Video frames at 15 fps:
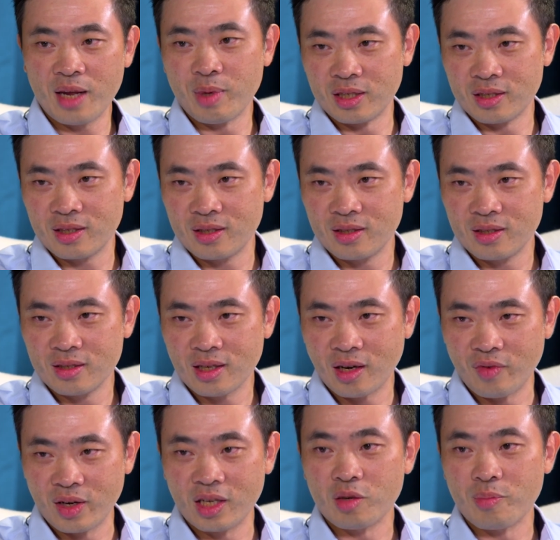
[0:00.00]
elements mm -hmm.
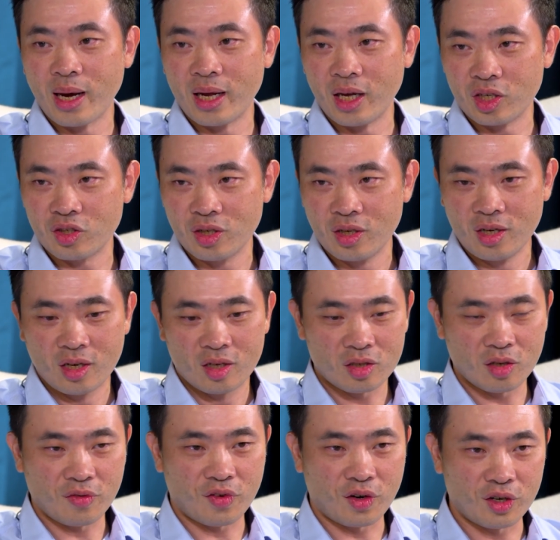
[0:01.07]
that we need to manage.
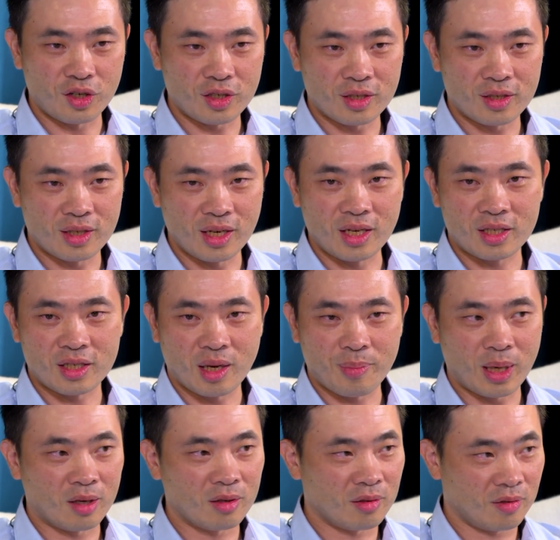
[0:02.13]
So first is
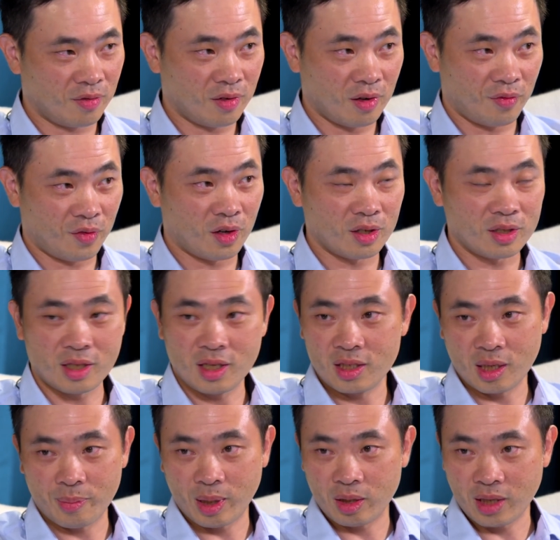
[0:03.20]
about of course,
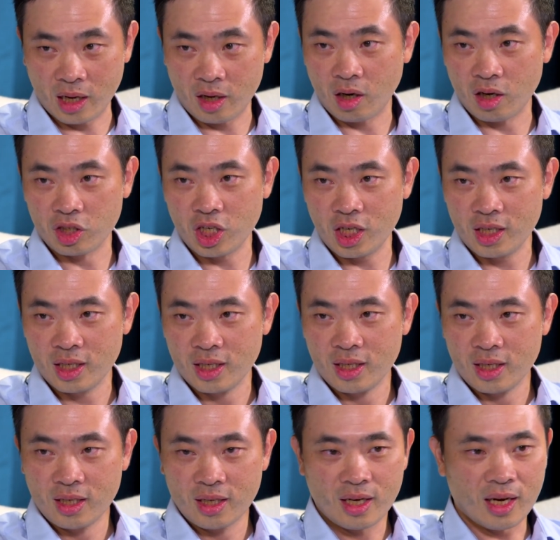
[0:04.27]
it's about technology.
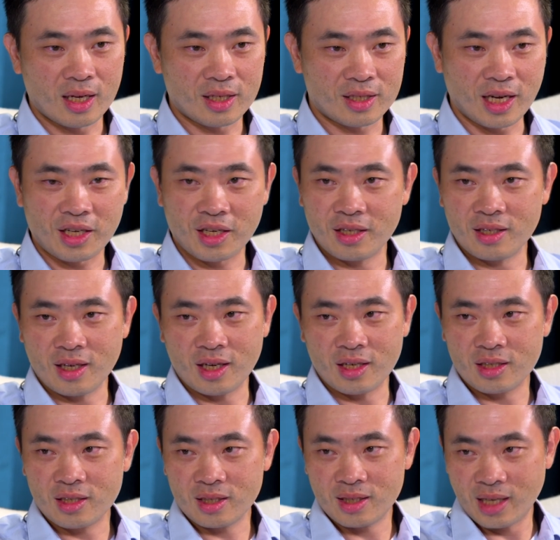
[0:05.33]
Mm-hmm. Second
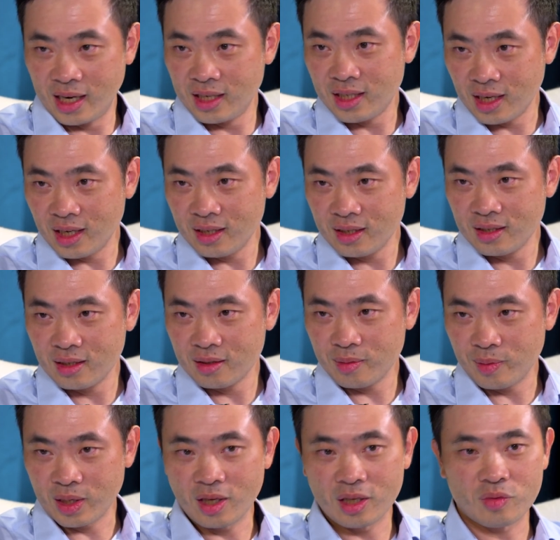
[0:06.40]
is data,
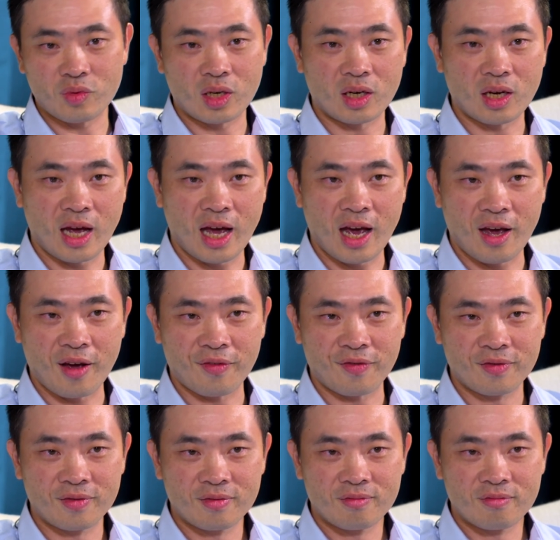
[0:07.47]
it's because we're going to have
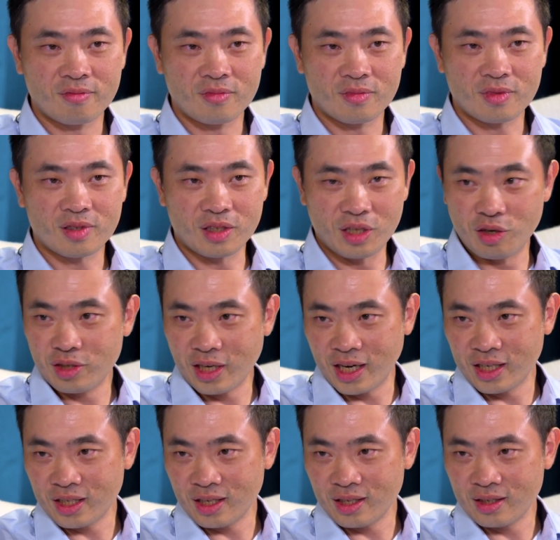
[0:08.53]
new
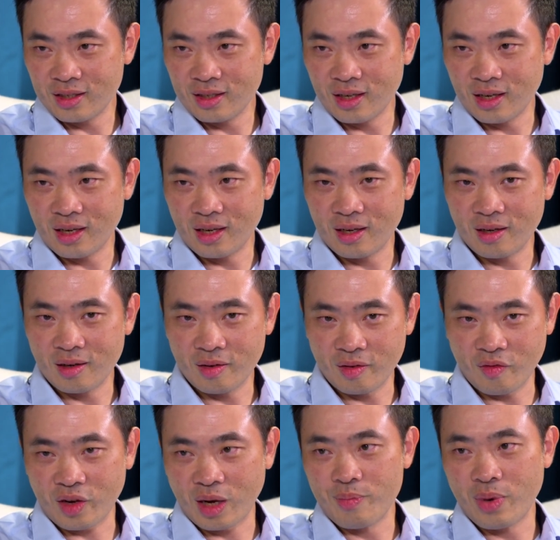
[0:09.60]
data uh,
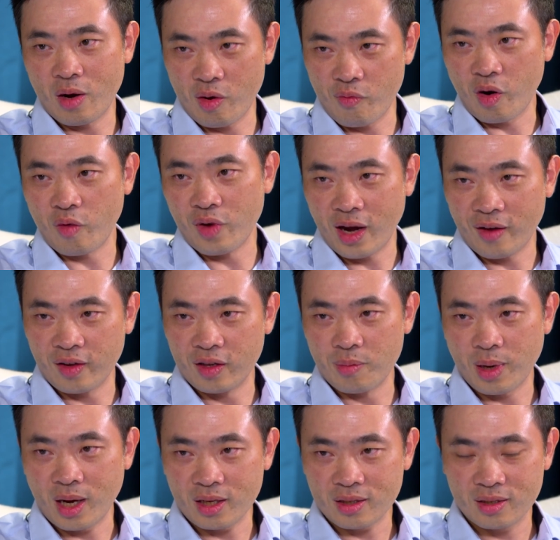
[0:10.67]
compared with what we had in
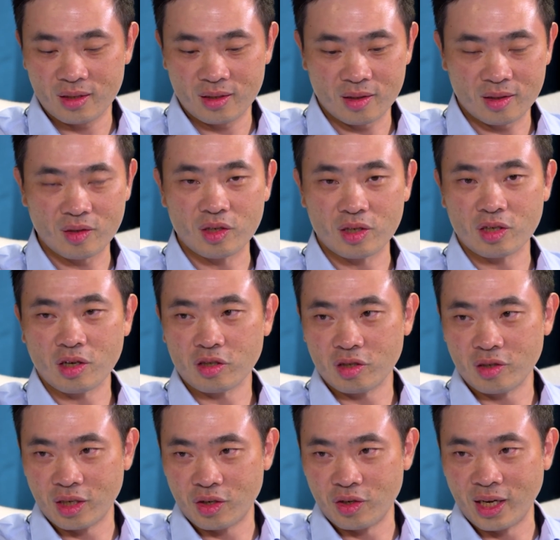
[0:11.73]
the past. This is
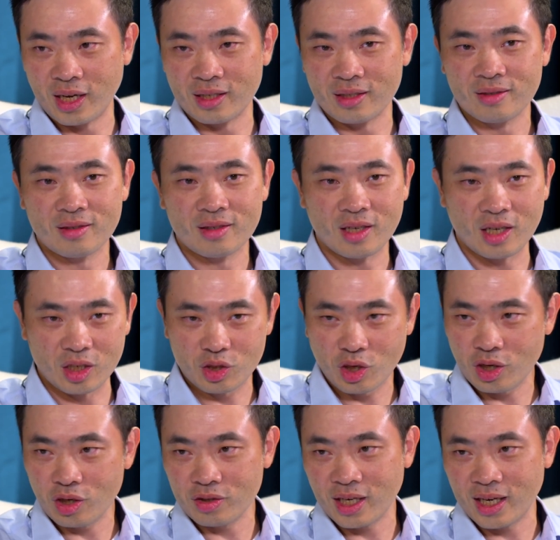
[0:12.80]
also including
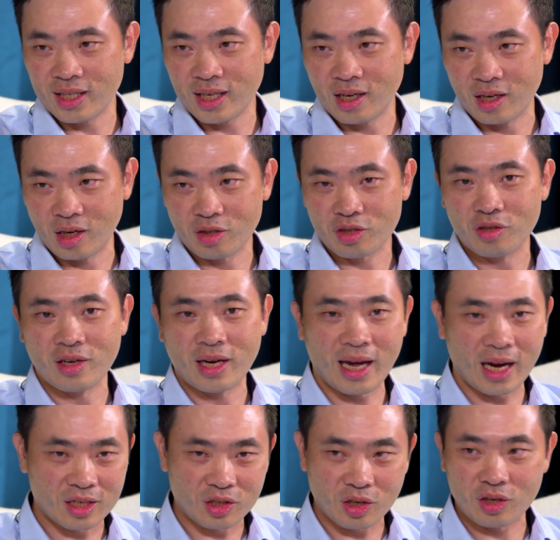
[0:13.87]
internal data and also
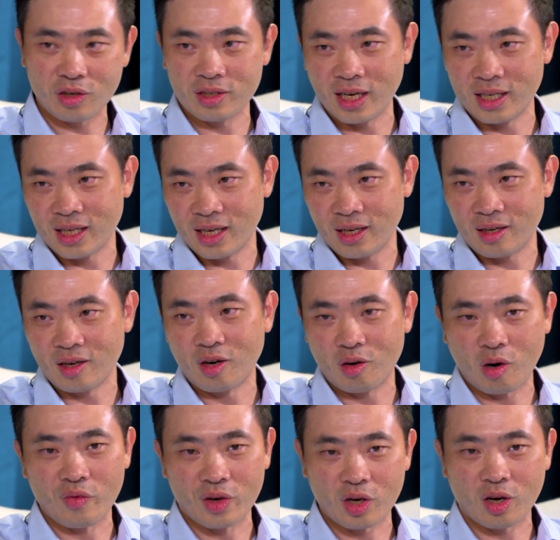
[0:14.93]
external data,
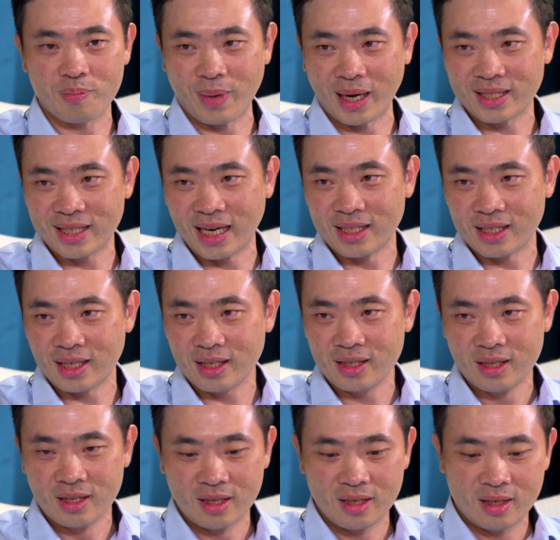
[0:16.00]
or what we call big data.
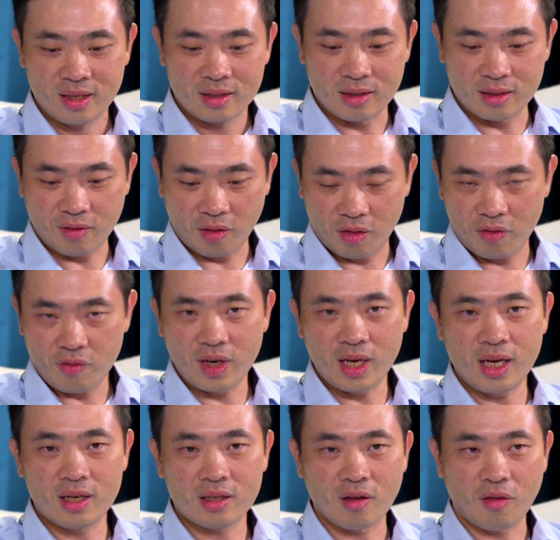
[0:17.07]
Mm-hmm. There's
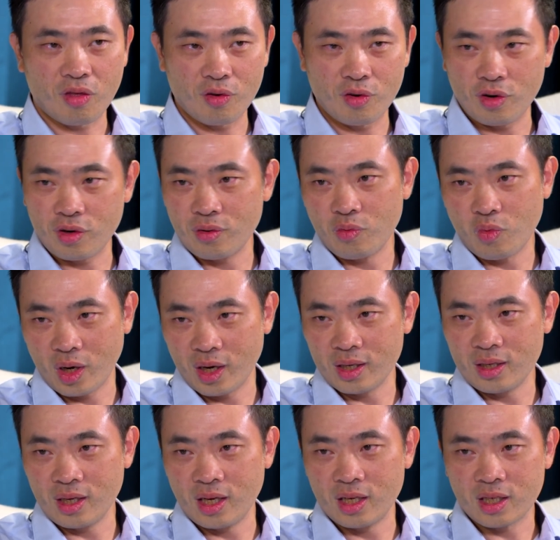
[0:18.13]
three. The third
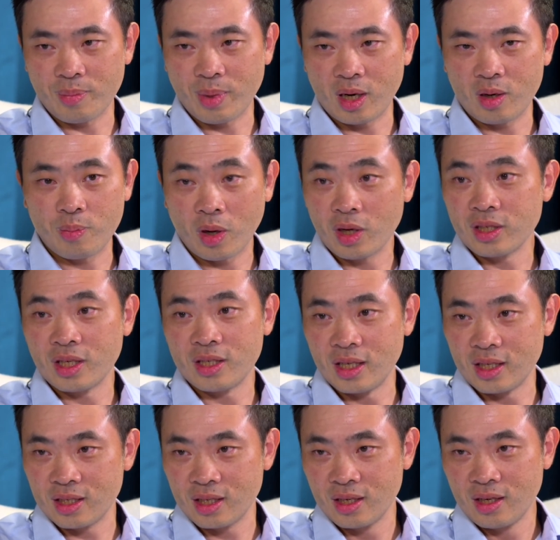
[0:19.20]
one is about
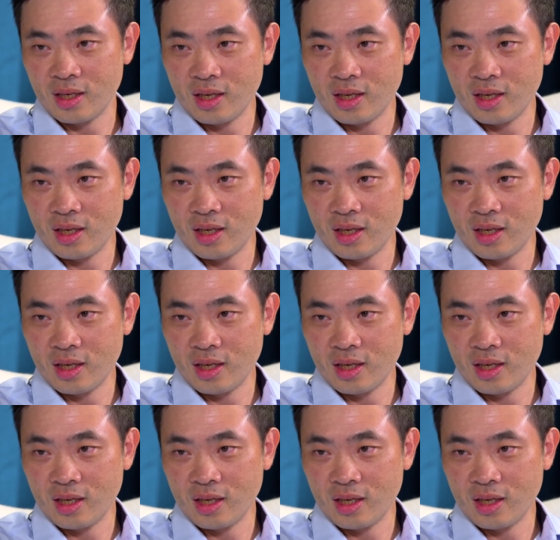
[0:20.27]
processes.